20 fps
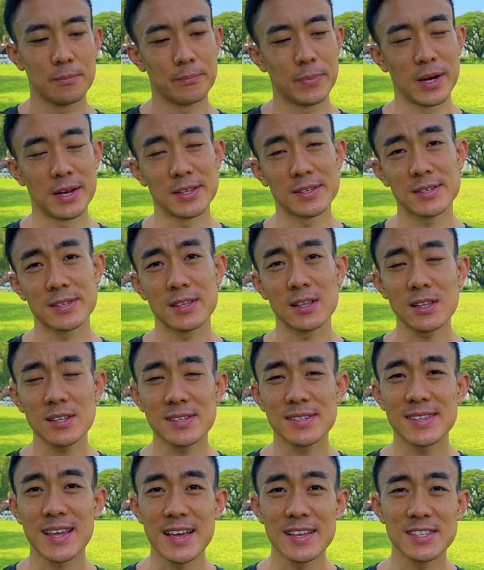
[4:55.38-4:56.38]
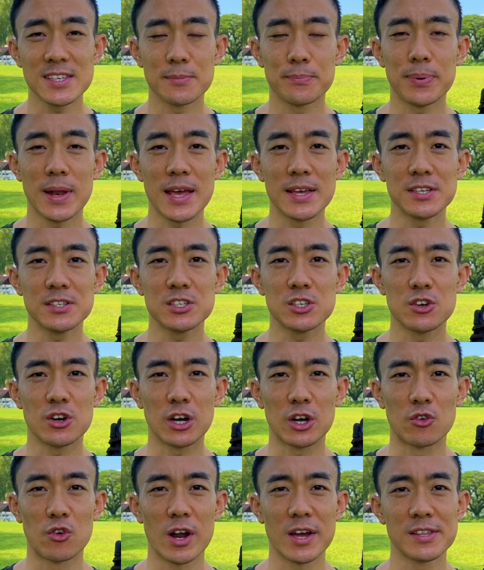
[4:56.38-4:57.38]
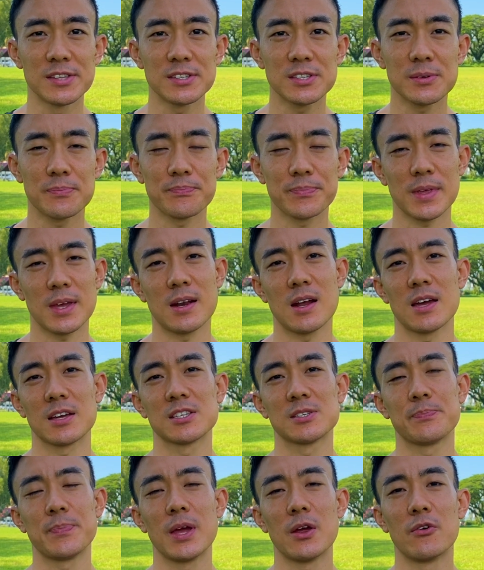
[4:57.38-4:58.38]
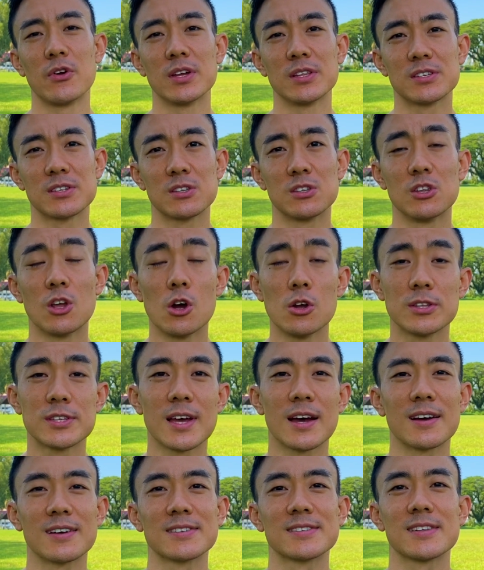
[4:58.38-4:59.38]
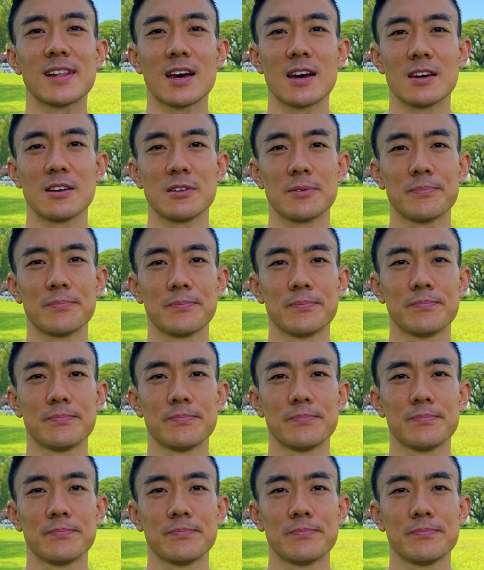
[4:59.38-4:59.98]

but it still stays in place during runs and I experienced no tongue slide.